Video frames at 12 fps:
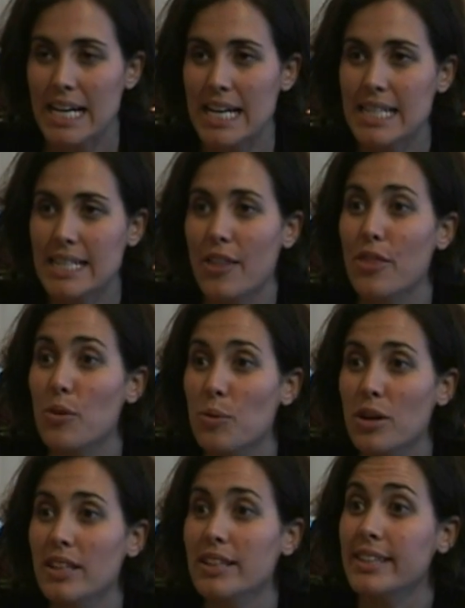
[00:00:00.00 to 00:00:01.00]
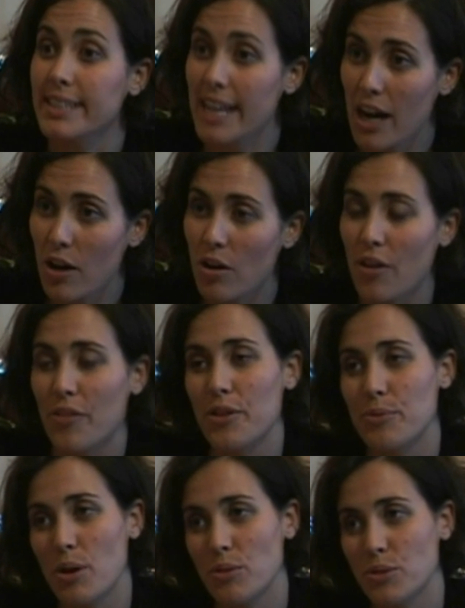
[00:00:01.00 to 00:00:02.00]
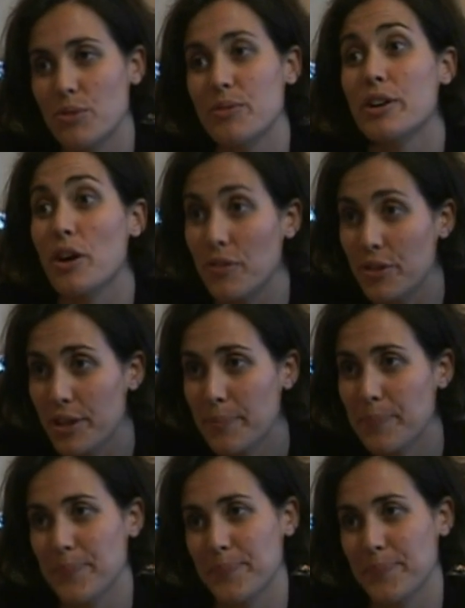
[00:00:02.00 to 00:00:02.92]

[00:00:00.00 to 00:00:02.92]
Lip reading: Is the world now on the road to recovery?